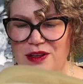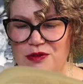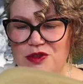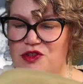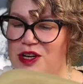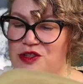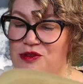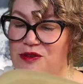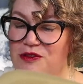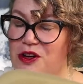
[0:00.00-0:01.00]
"Strange to
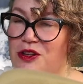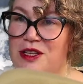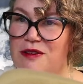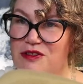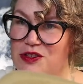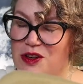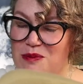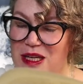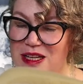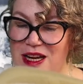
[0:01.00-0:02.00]
have forgotten it for so
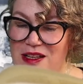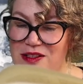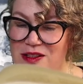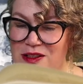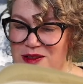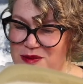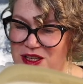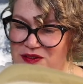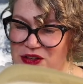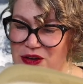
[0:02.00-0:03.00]
many years,"
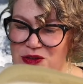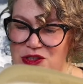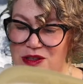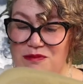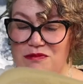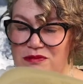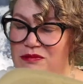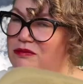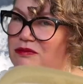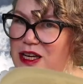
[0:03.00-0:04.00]
observed the ghost.
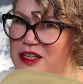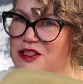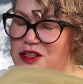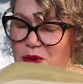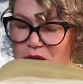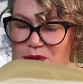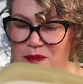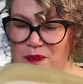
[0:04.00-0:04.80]
Let us go on."